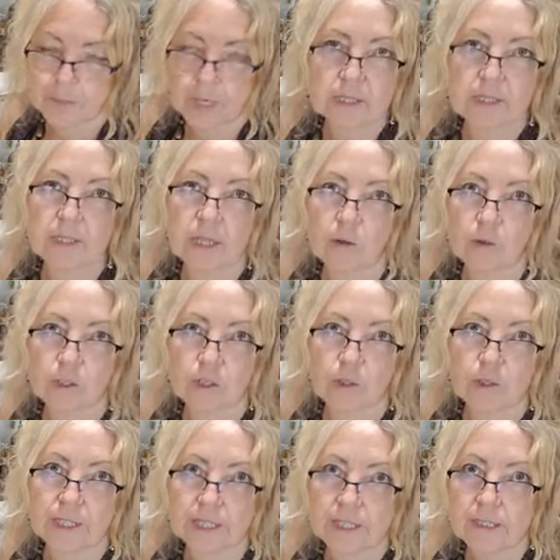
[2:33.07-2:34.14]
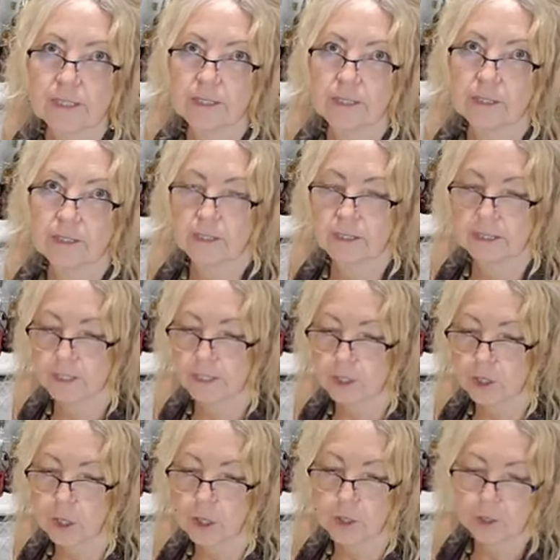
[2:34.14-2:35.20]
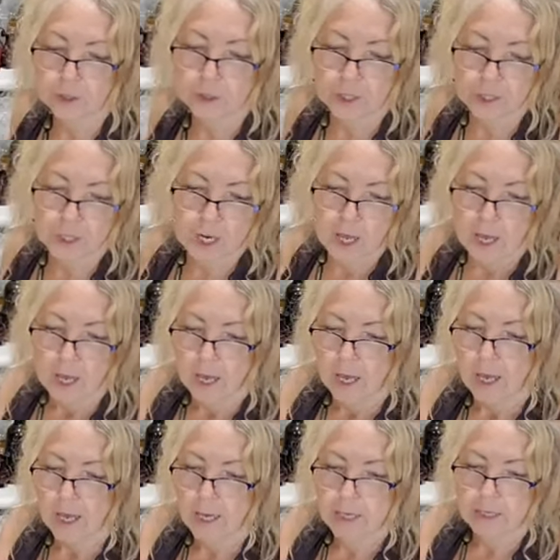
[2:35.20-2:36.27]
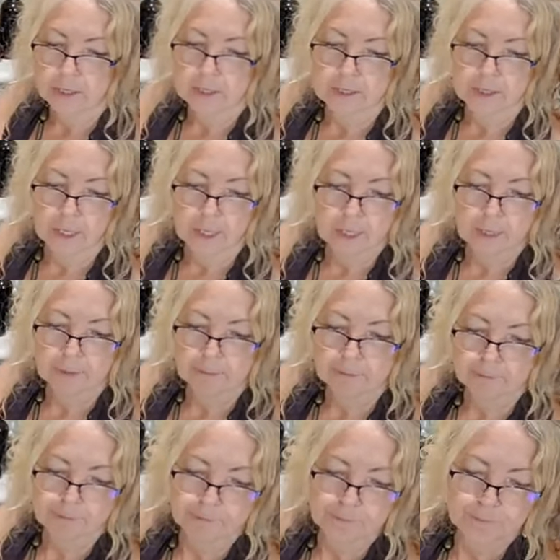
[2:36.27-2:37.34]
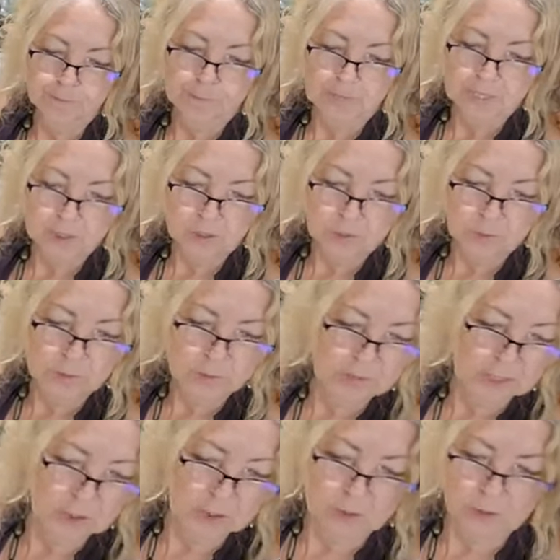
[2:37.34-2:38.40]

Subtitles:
sourdough yeast starter. And I just want to make sure